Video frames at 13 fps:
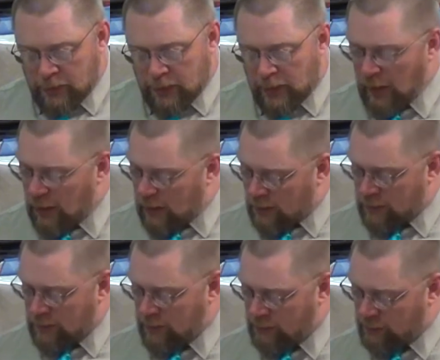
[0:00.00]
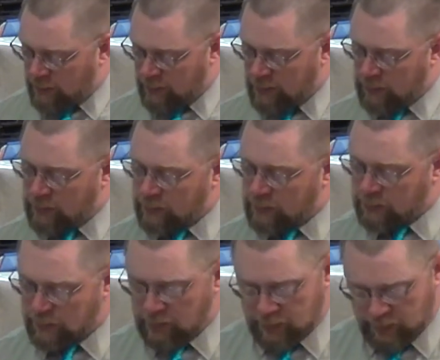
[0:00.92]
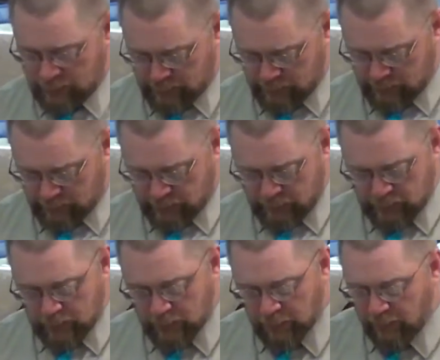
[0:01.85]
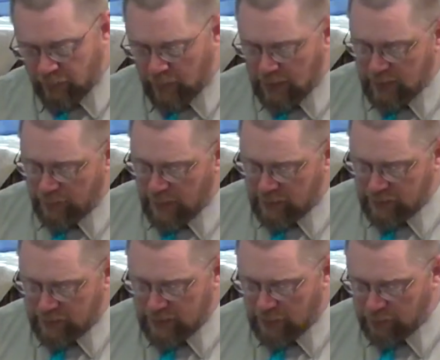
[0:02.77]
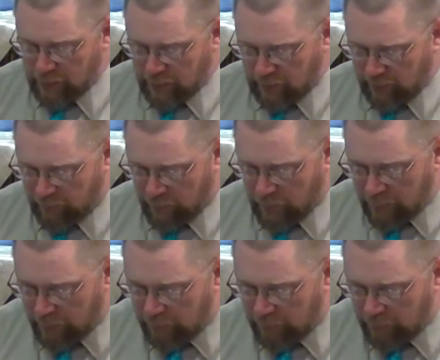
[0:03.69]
And let me find the passage I'm looking for.